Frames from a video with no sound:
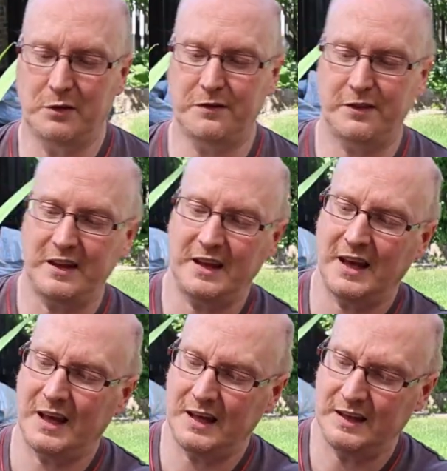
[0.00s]
with
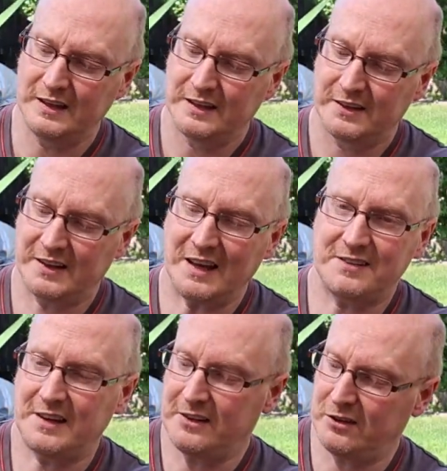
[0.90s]
the
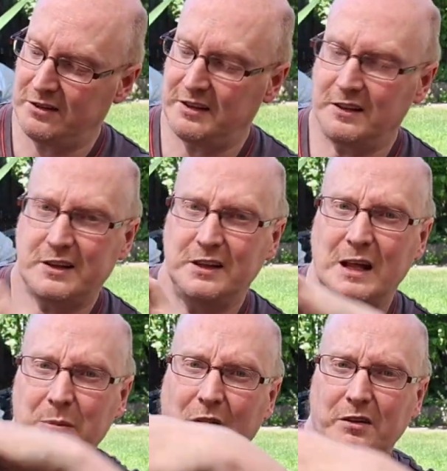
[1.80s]
gaskets, you silicone
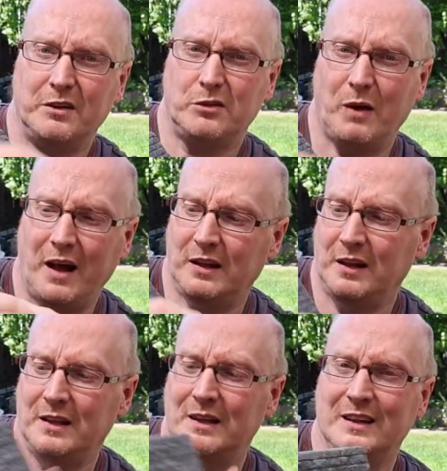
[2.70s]
them on as well,
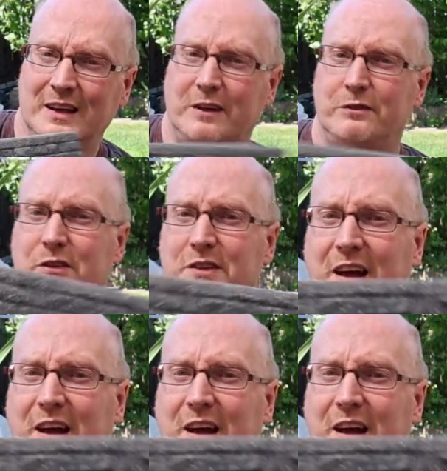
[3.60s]
like I've done